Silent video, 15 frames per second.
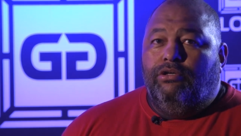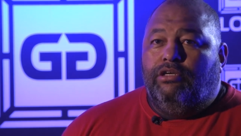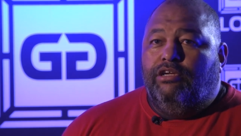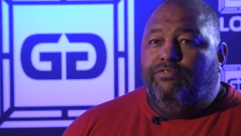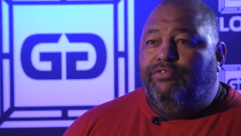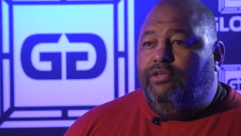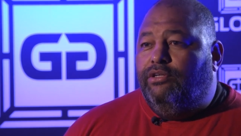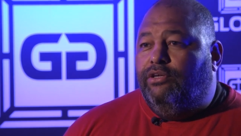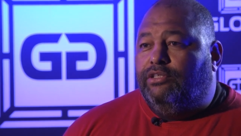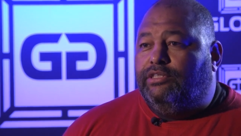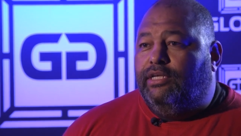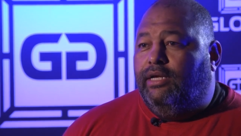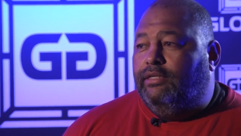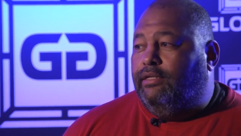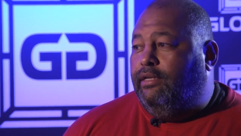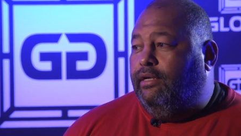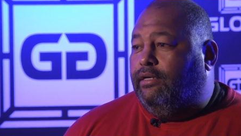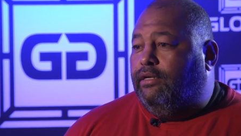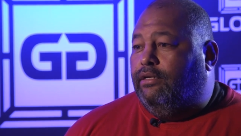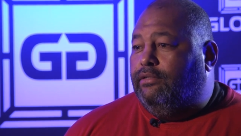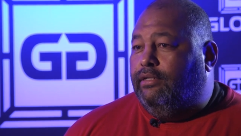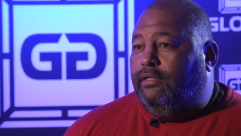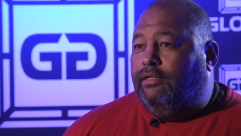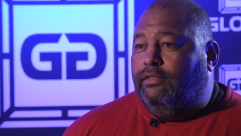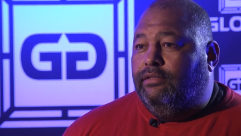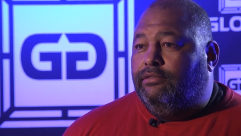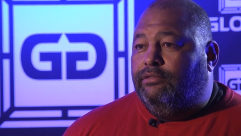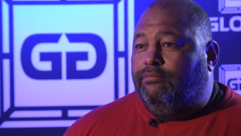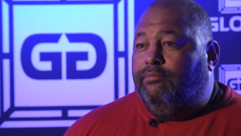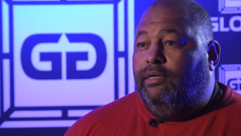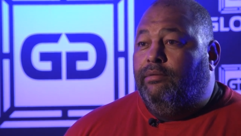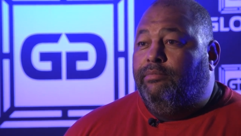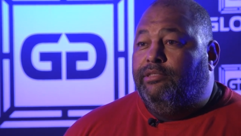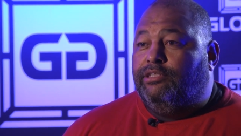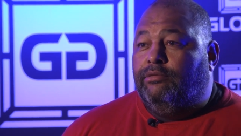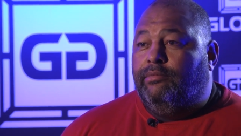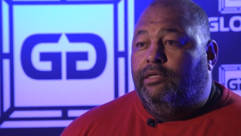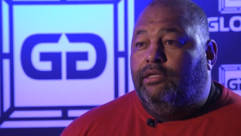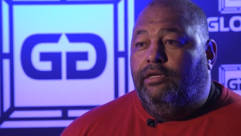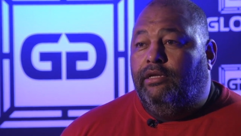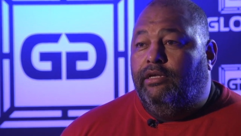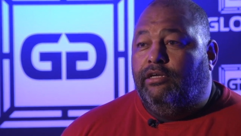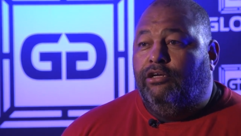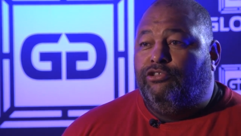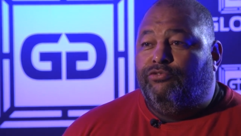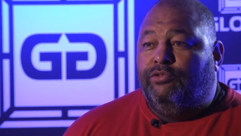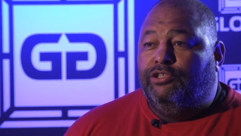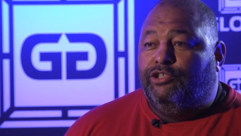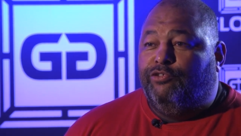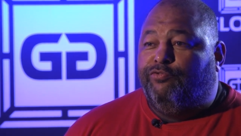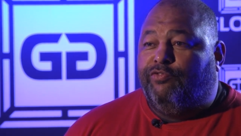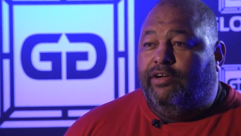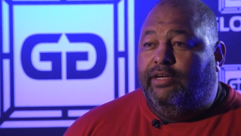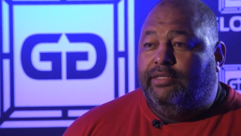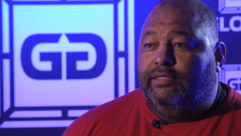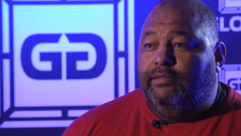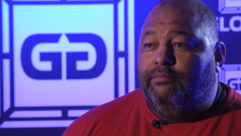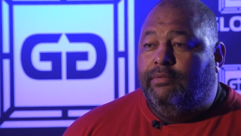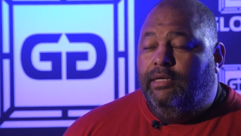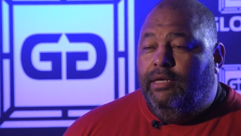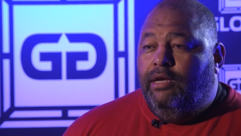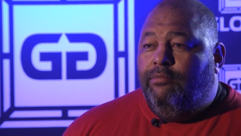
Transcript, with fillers: look, if he knocks out Rico, then maybe some other Ricos want to fight him.